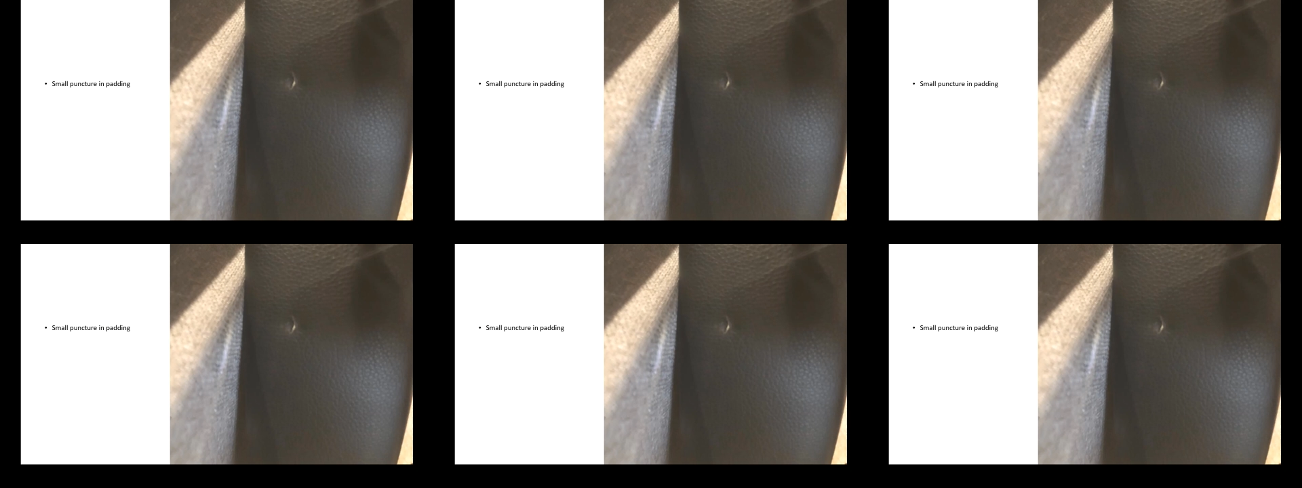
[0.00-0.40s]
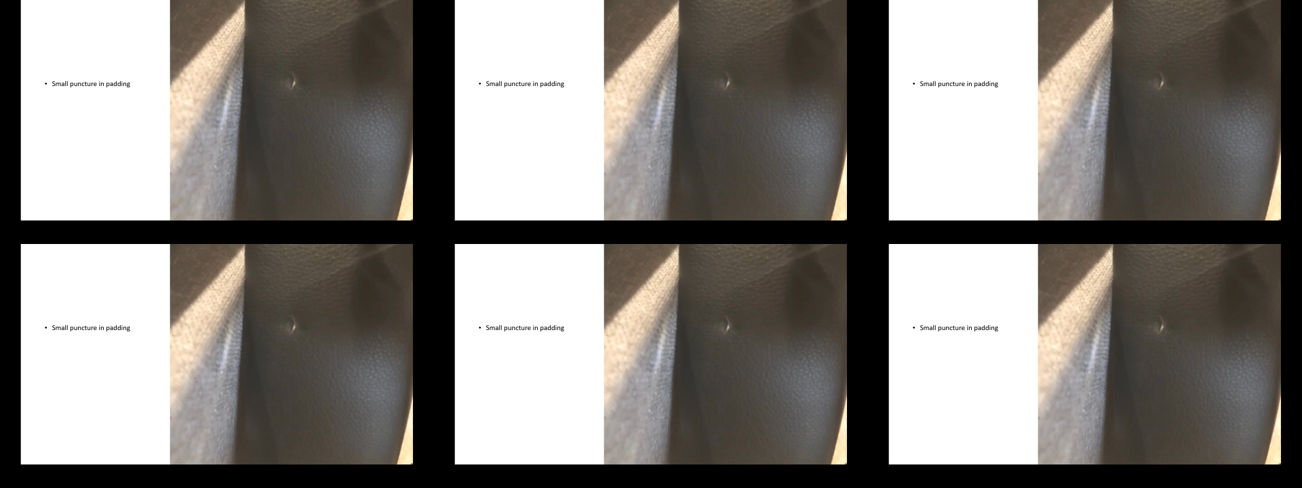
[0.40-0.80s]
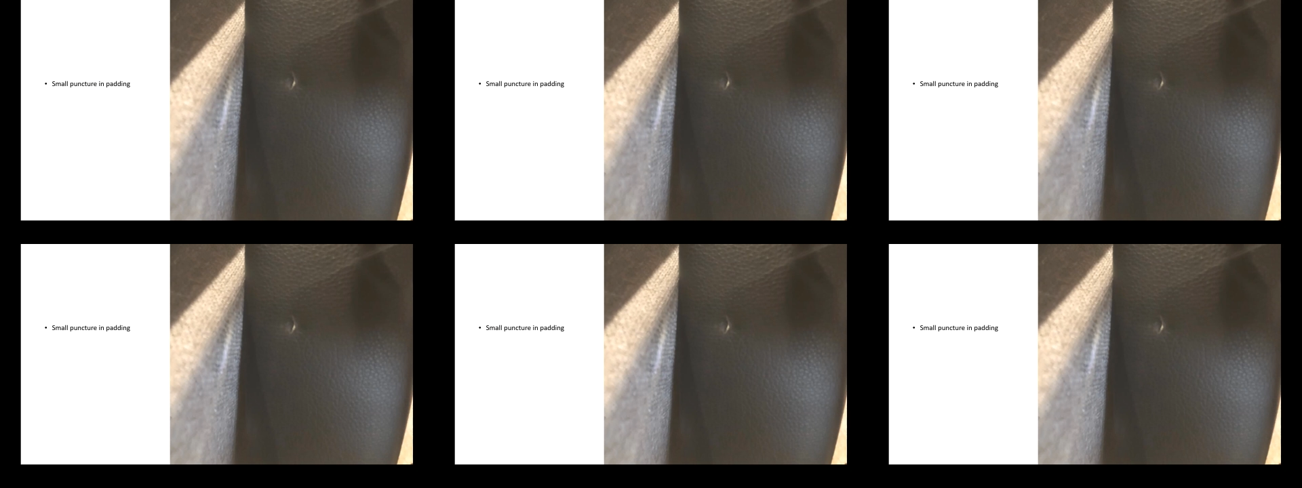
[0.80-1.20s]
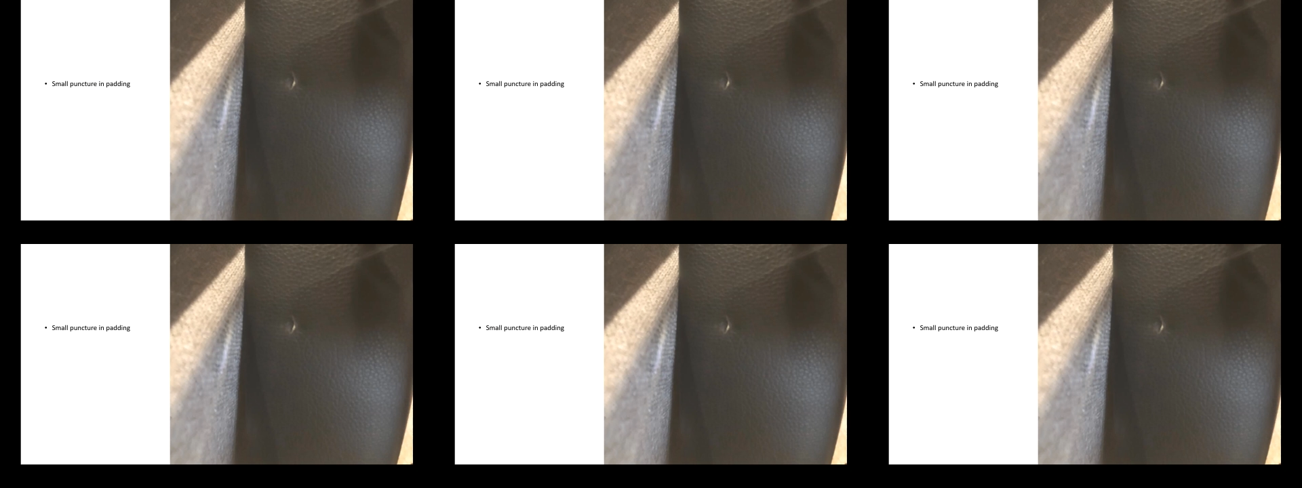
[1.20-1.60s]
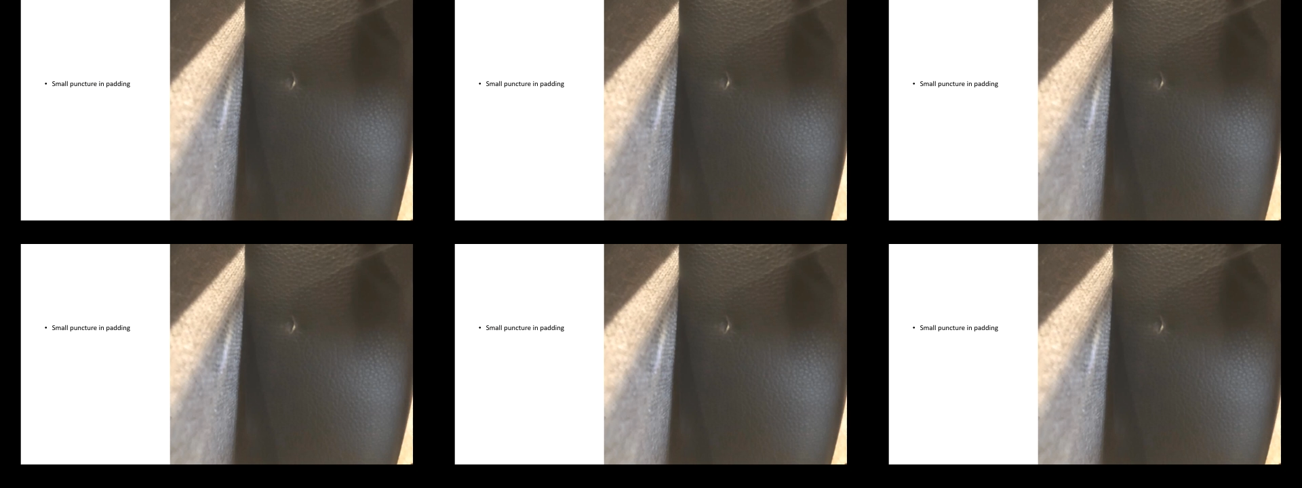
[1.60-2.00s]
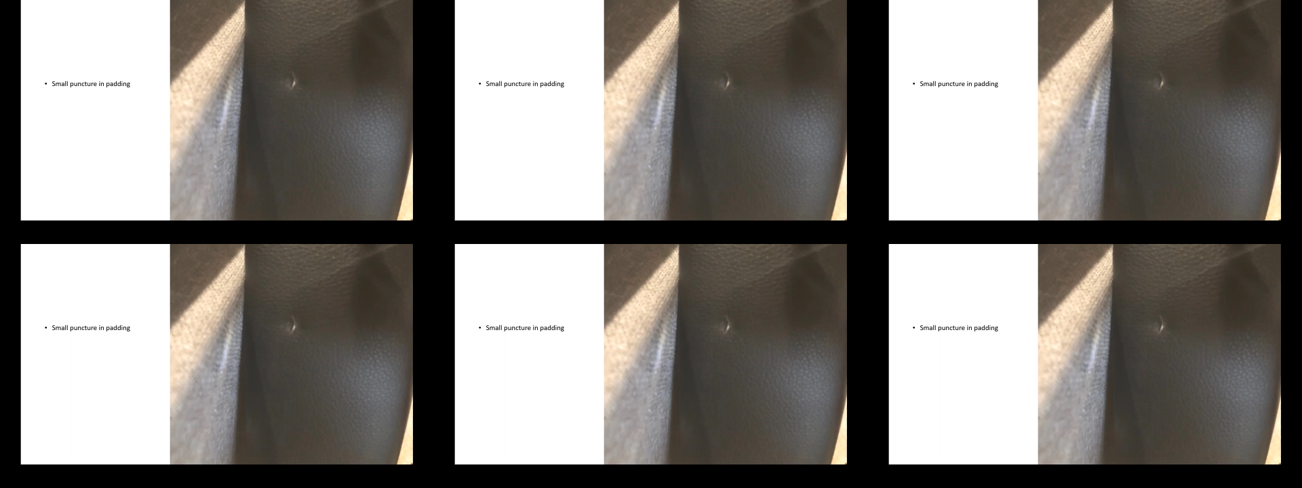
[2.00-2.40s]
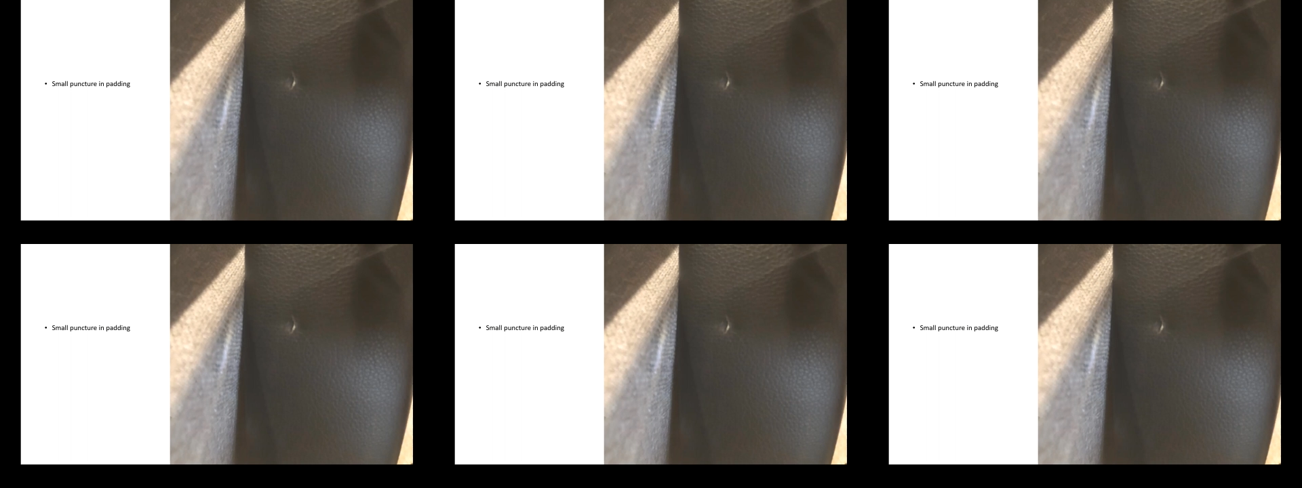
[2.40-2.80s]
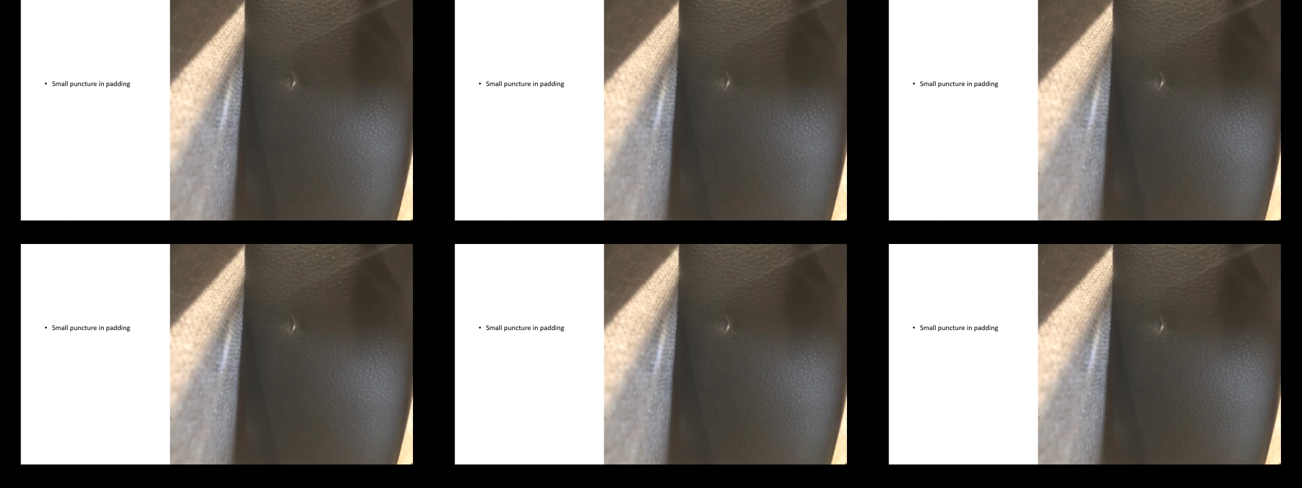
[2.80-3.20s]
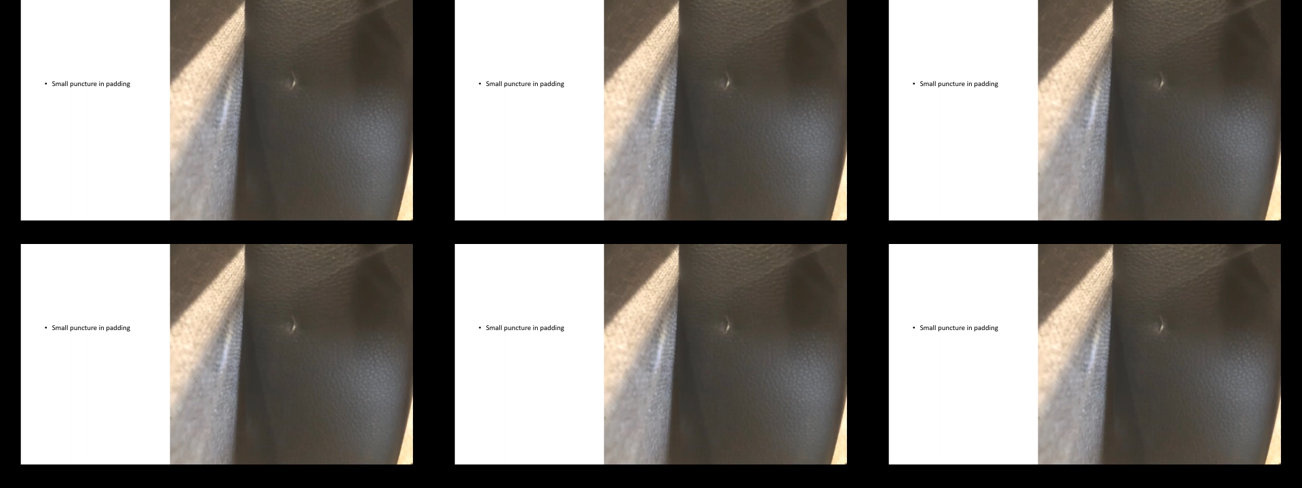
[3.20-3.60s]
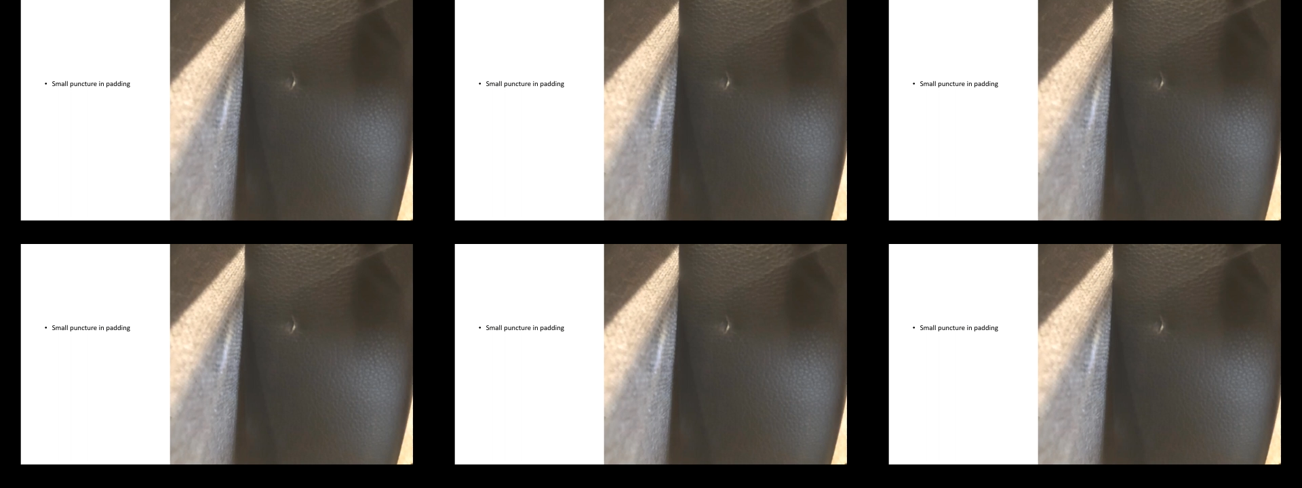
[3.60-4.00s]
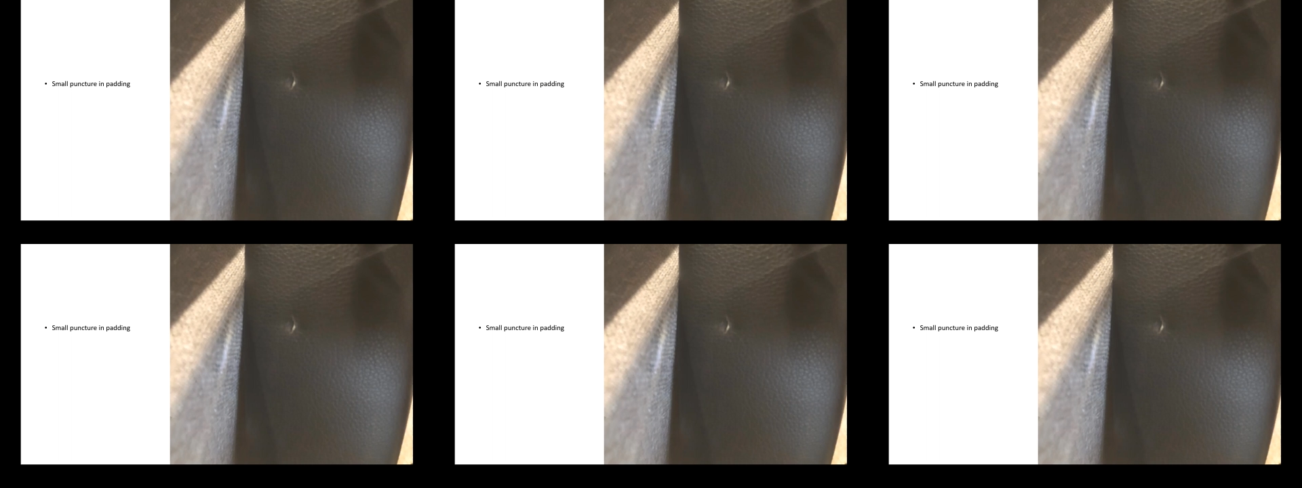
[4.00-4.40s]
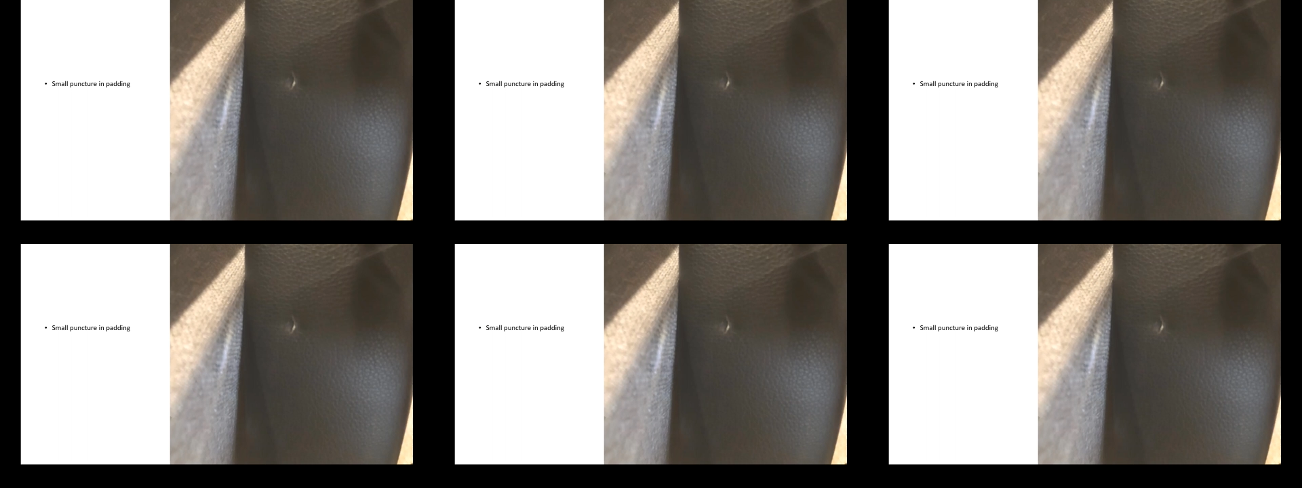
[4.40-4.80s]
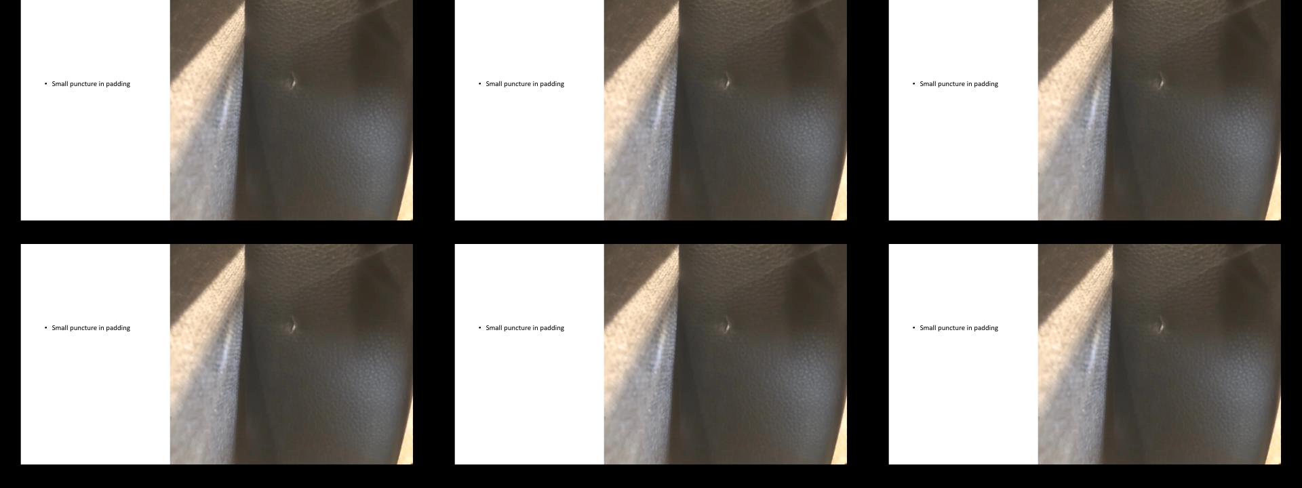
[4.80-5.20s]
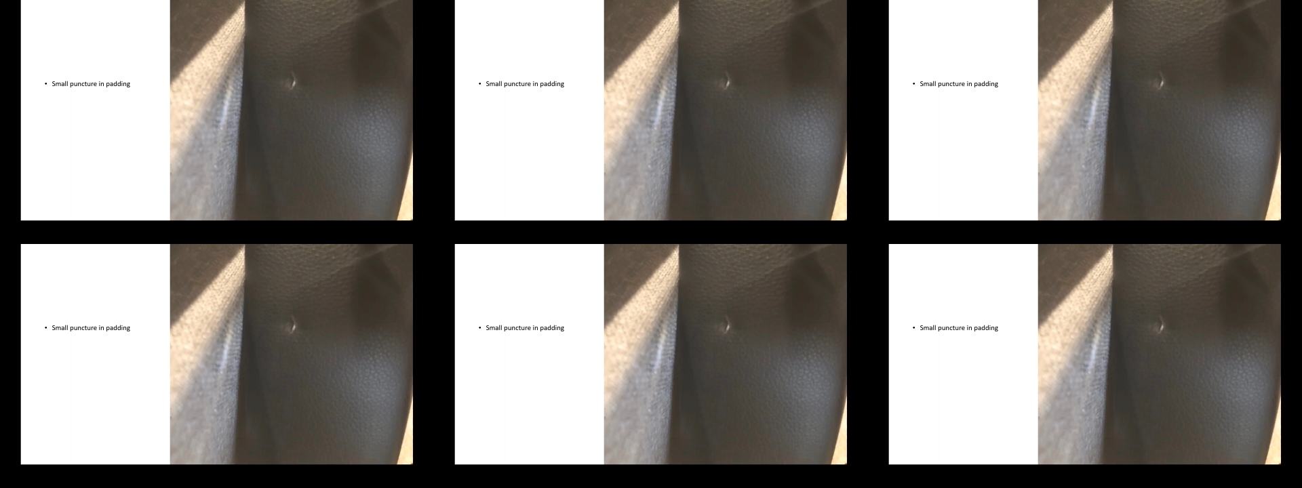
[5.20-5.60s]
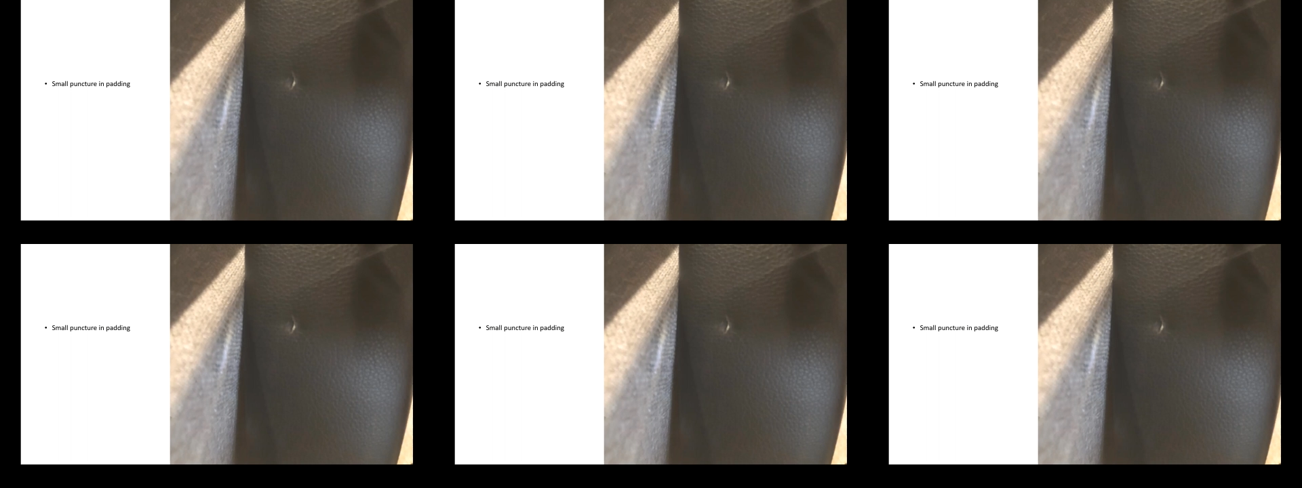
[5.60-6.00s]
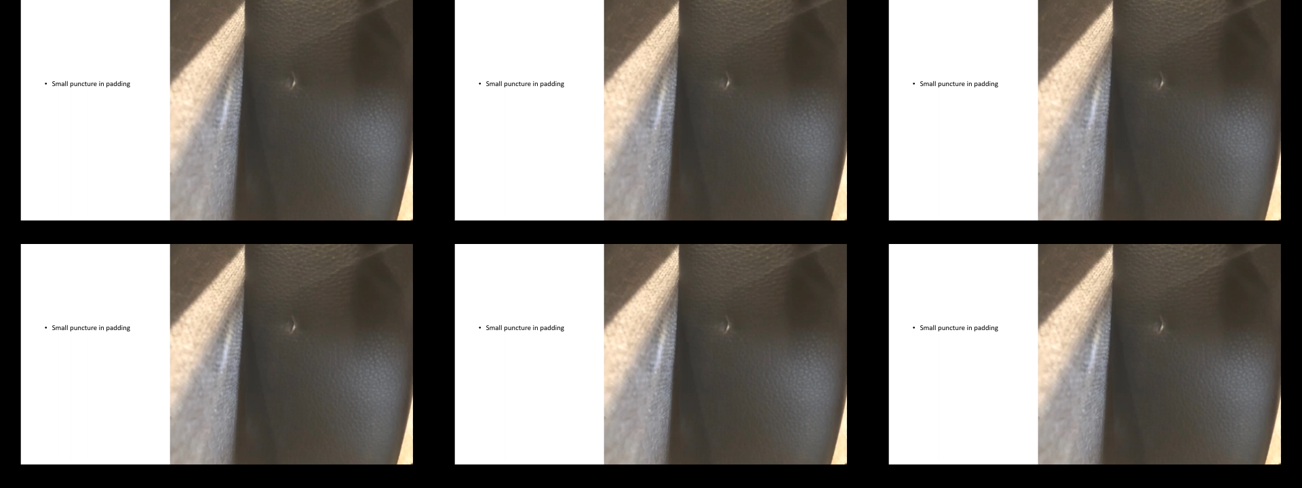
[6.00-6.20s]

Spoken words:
No face is visible, so there are no lips to read.